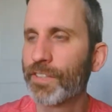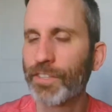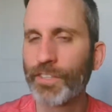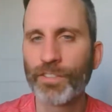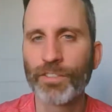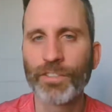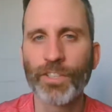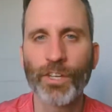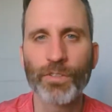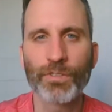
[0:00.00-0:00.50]

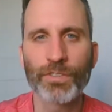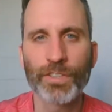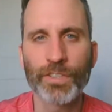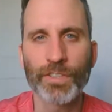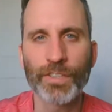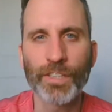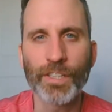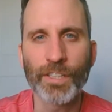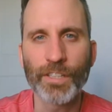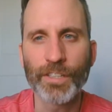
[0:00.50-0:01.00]
knows
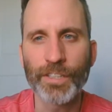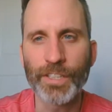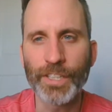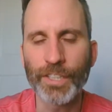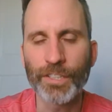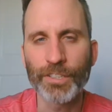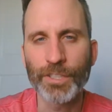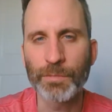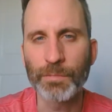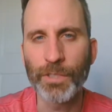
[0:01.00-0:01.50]
the
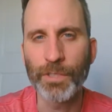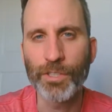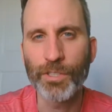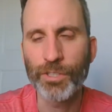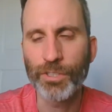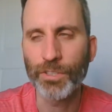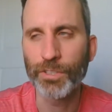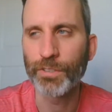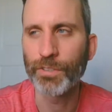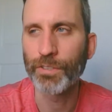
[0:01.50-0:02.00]
ultimate
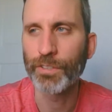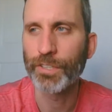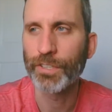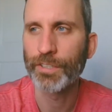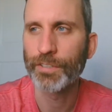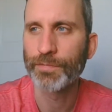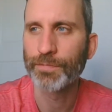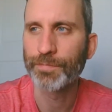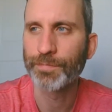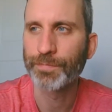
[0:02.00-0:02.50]
truth.